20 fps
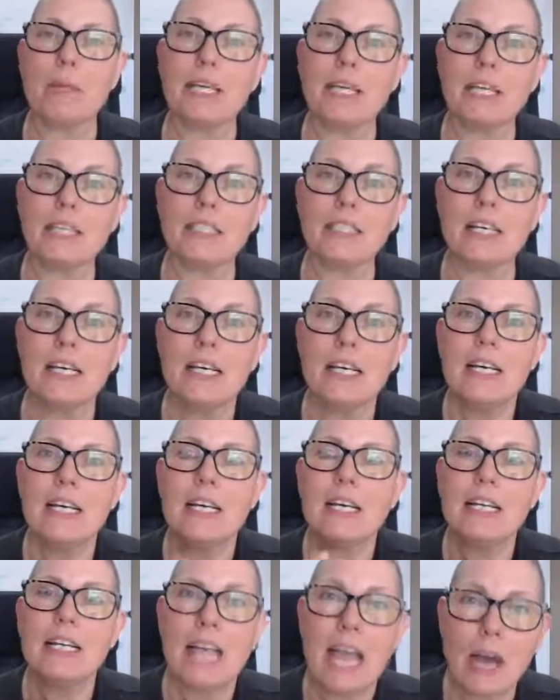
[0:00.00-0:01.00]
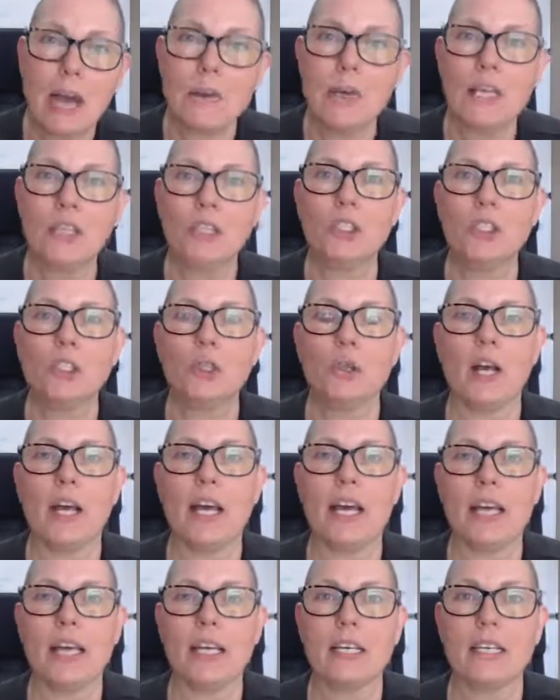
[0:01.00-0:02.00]
because now he has to
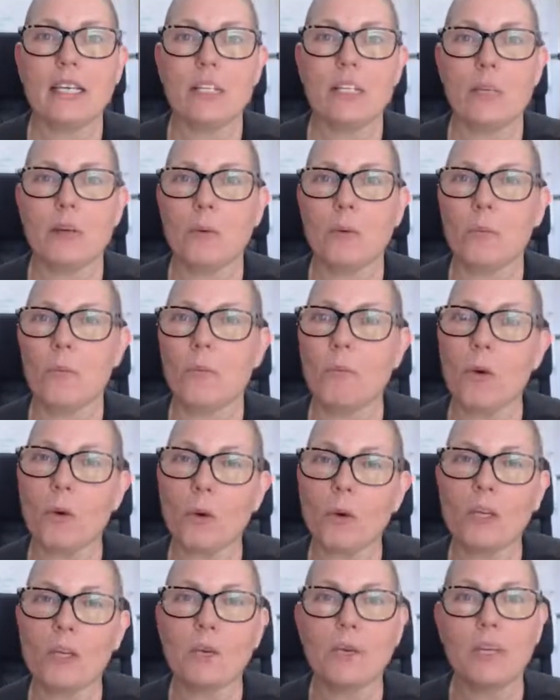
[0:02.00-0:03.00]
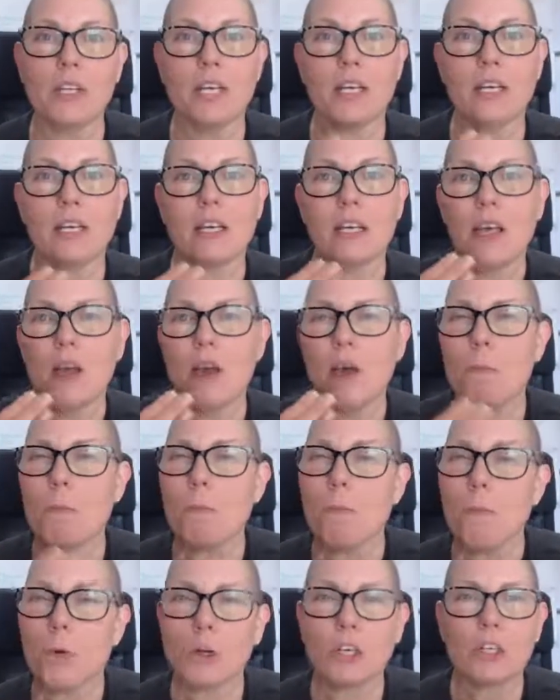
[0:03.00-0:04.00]
try, you know, more unique,
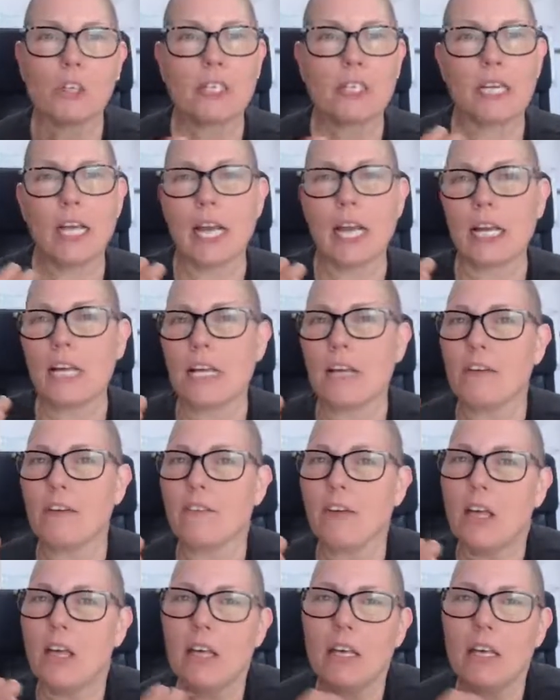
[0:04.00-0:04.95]
more creative.